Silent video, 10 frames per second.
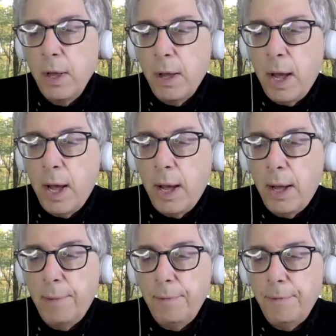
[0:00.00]

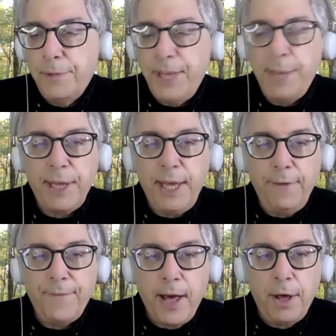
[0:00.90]
uh, deeply he
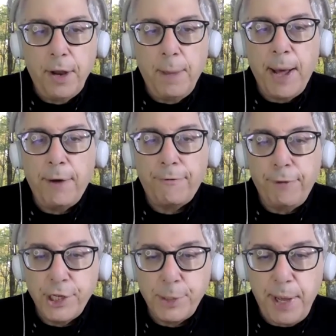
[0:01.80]
felt about
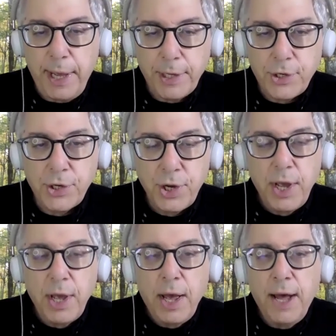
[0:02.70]
free speech.
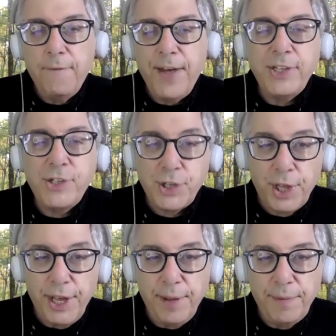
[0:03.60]
Uh,
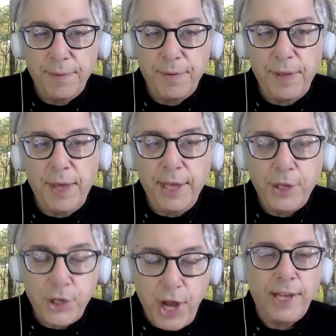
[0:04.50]
eventually, he
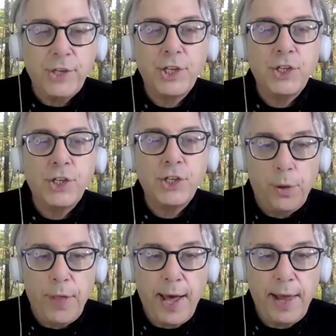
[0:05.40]
changed his view
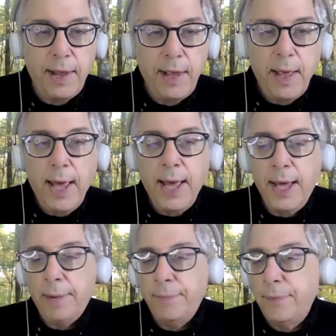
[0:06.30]
on that,
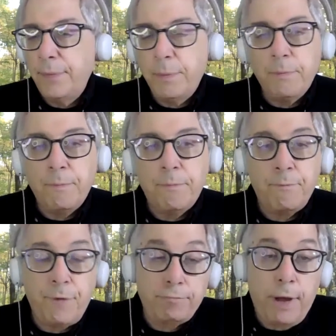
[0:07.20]
and
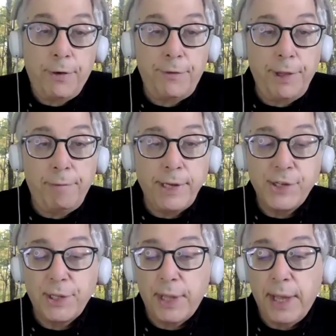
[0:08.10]
felt relatively
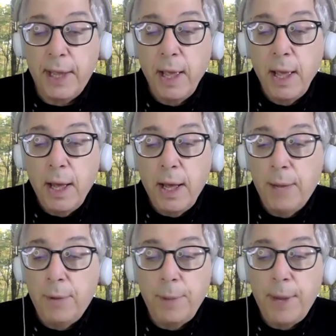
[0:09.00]
recently, uh,
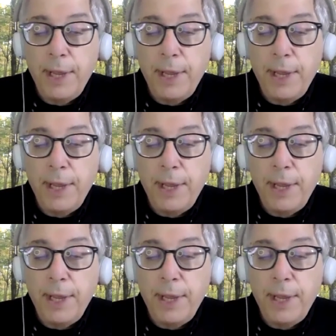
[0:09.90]
only about a